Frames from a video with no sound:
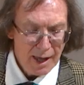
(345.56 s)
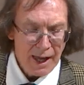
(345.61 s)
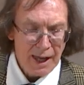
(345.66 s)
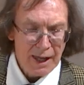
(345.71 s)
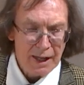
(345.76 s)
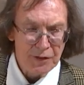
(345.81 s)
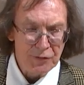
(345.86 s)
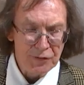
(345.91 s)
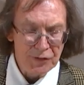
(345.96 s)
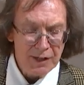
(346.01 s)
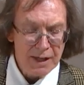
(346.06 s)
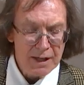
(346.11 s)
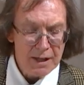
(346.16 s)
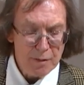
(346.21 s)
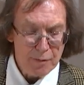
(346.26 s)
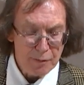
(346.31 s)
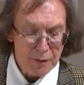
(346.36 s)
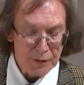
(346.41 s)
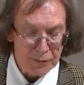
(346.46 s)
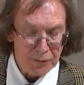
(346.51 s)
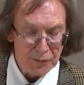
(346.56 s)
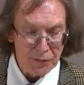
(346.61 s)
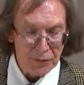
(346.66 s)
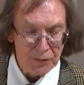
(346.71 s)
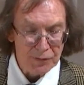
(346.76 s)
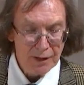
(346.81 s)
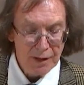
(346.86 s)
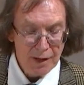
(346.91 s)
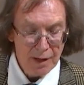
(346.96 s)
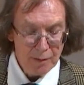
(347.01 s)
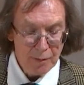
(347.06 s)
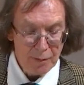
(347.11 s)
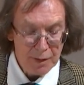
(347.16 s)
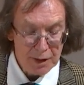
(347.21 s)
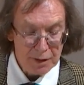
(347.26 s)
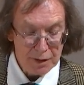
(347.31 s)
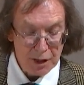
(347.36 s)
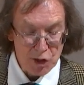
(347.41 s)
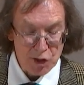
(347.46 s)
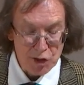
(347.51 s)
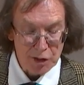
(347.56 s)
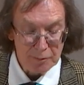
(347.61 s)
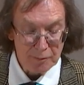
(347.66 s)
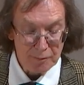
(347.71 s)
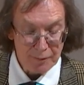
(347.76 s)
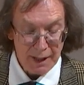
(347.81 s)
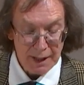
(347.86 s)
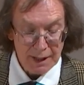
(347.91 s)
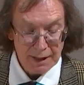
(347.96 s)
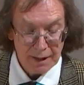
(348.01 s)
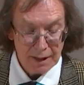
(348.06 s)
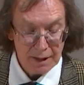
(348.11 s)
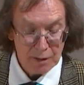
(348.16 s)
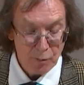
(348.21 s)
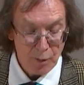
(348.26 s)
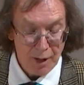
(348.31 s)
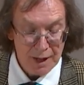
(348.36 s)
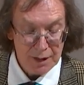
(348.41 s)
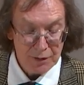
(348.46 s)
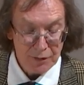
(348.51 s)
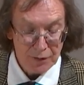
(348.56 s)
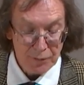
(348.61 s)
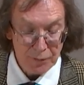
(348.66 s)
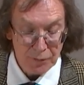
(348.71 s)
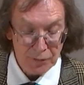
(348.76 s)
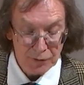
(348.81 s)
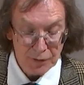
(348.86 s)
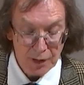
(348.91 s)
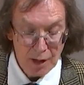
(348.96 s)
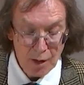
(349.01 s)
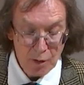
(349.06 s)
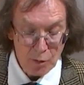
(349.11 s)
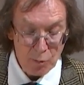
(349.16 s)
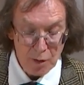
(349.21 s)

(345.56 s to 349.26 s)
As heathens, the initial Viking raiders